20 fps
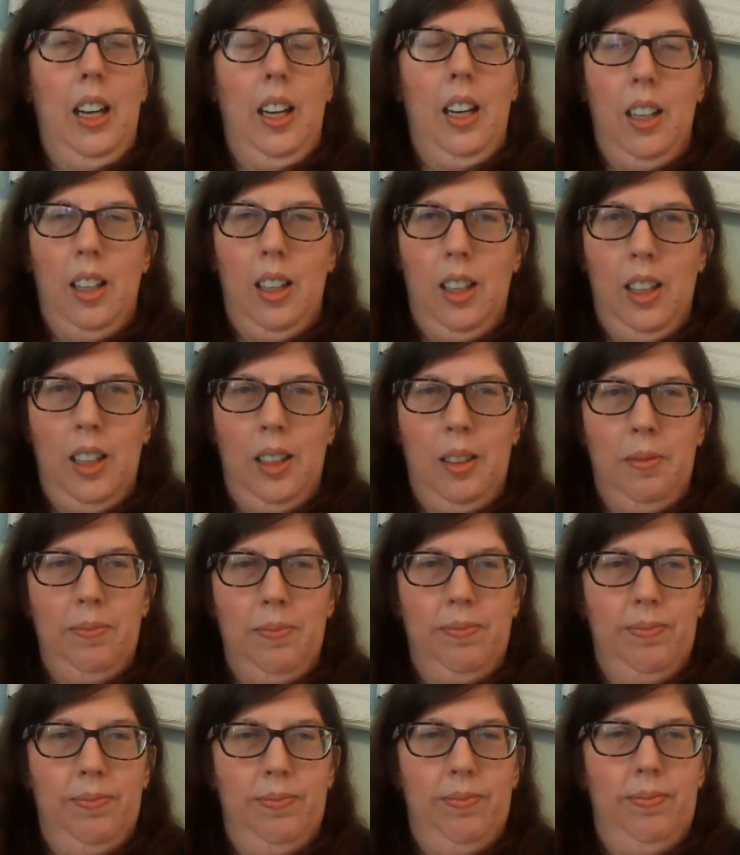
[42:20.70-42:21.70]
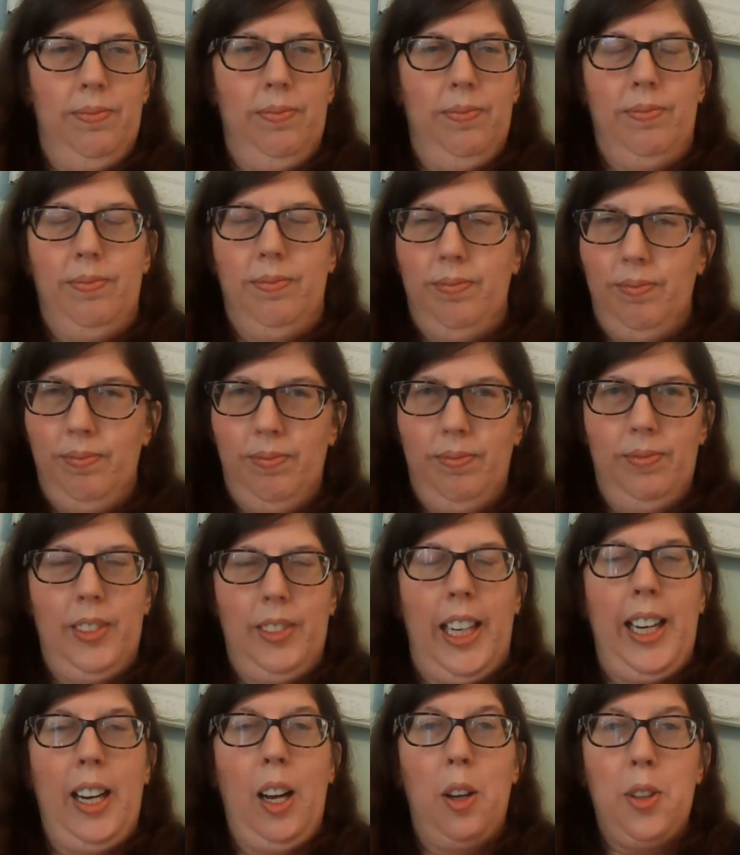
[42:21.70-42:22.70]
um,
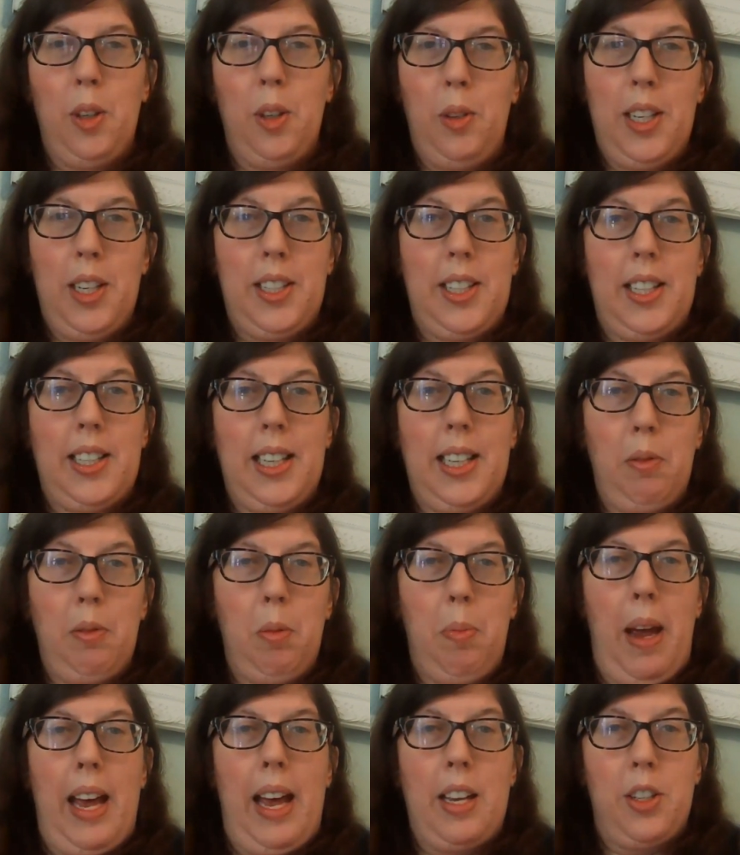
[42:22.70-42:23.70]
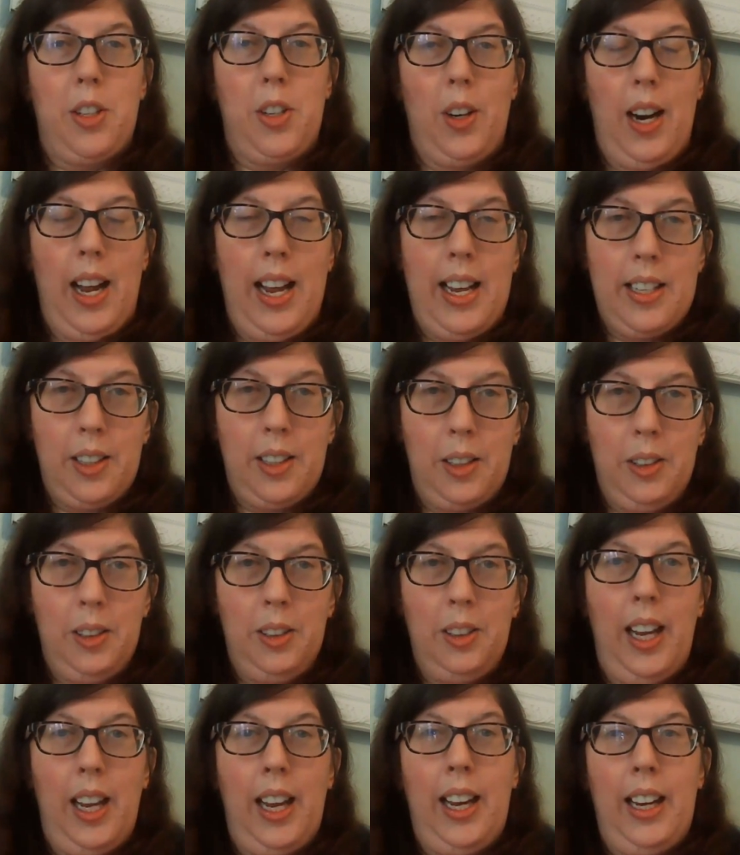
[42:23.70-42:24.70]
he also does the same to Pastor
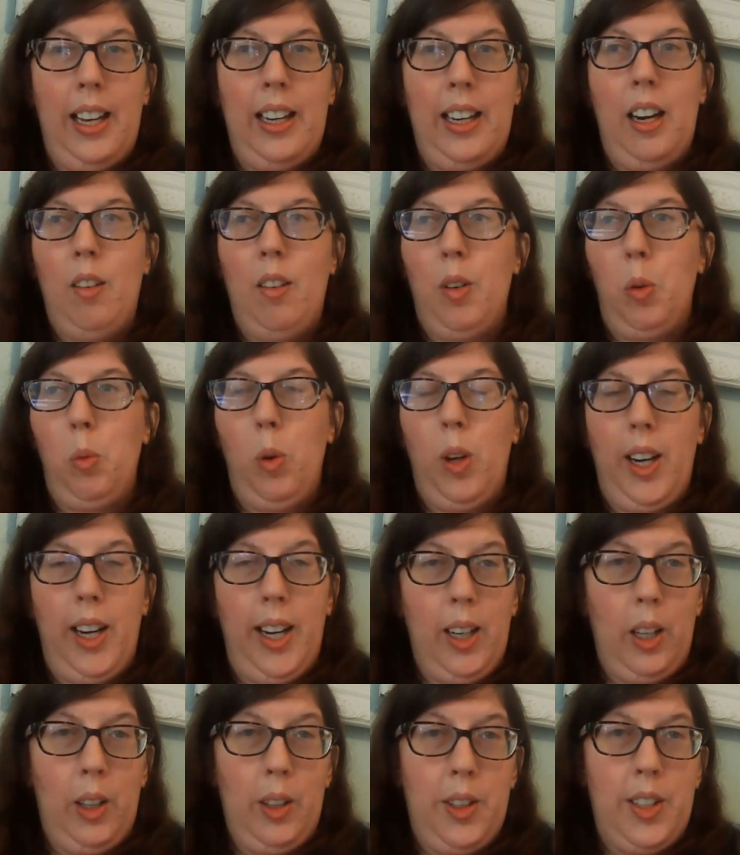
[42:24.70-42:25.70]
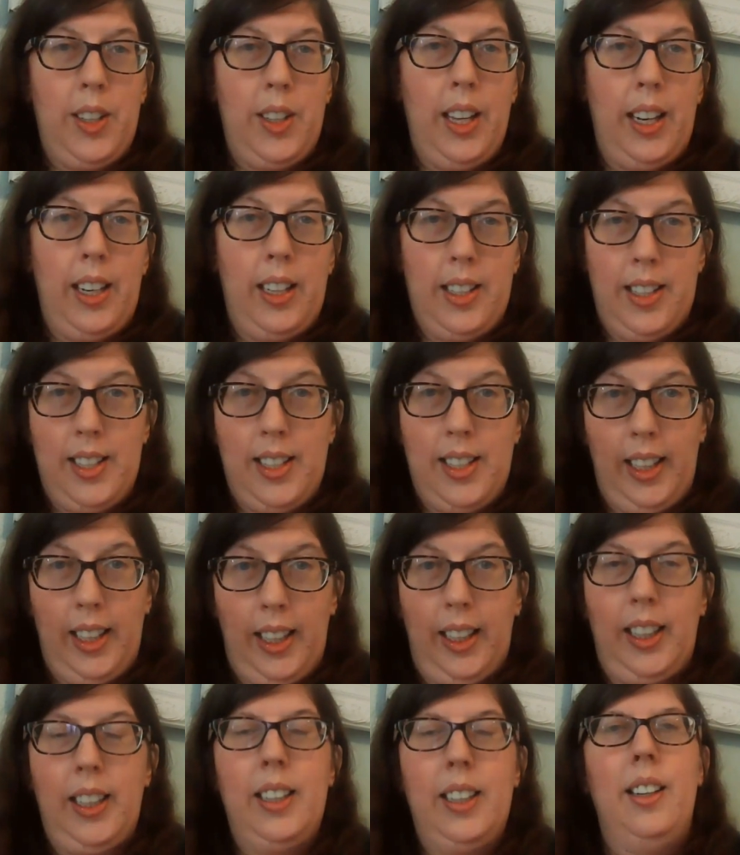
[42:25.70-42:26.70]
Haskell and everyone else that is
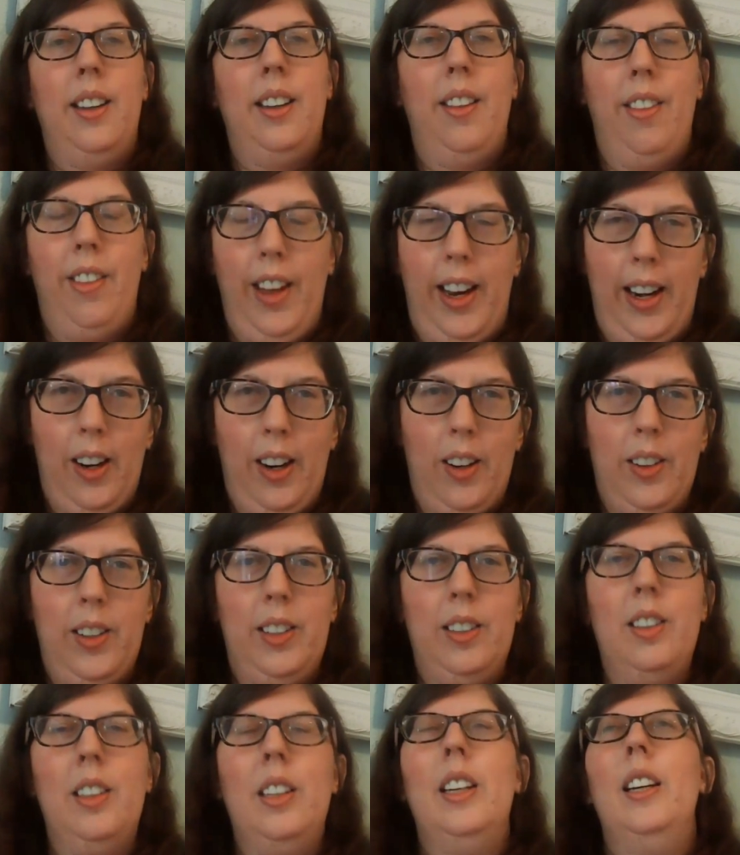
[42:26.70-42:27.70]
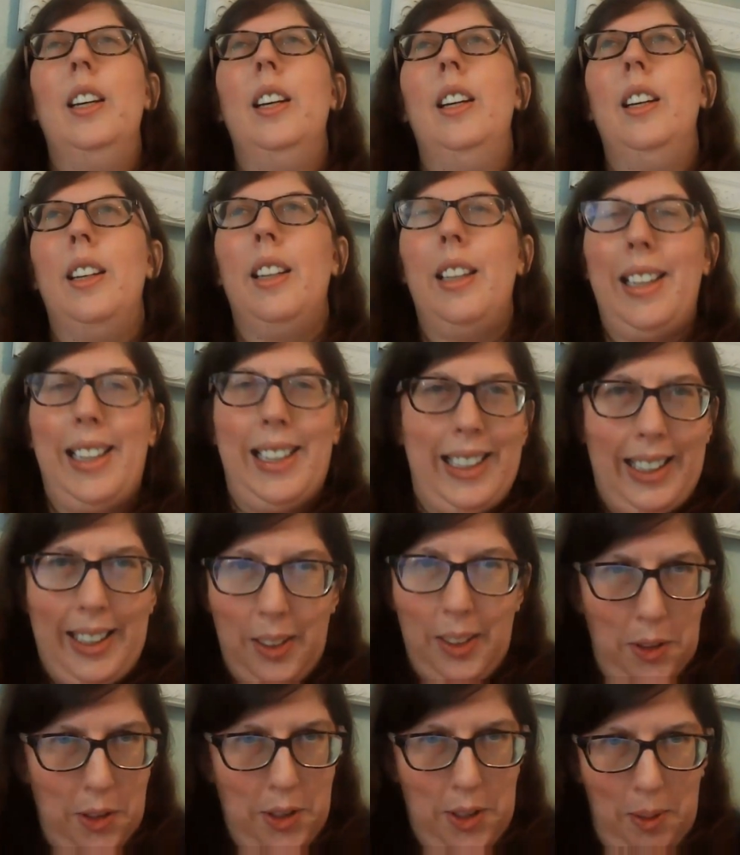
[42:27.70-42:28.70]
sick there. He
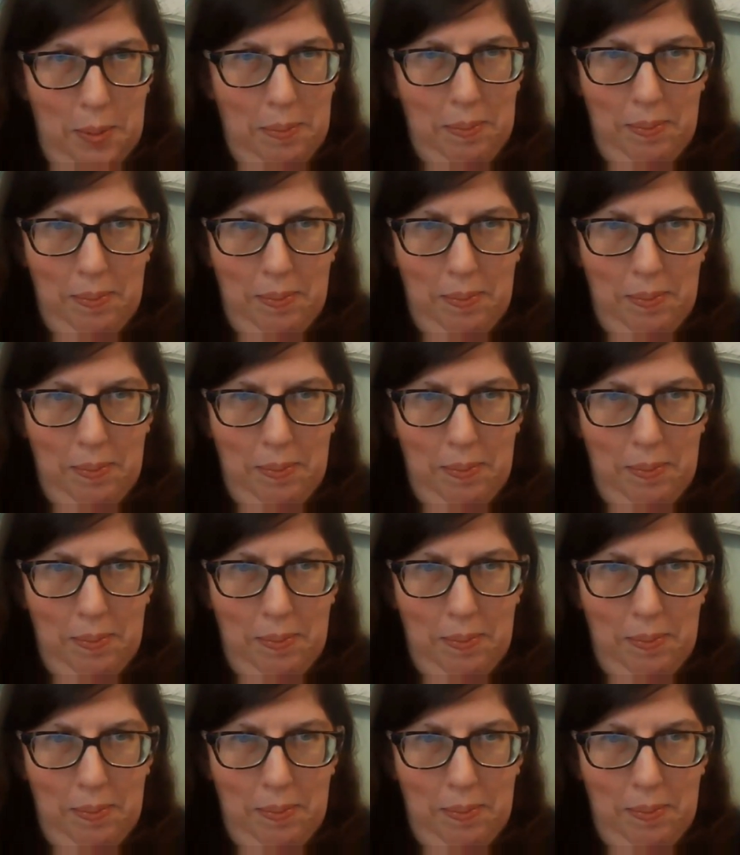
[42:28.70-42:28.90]
heals them.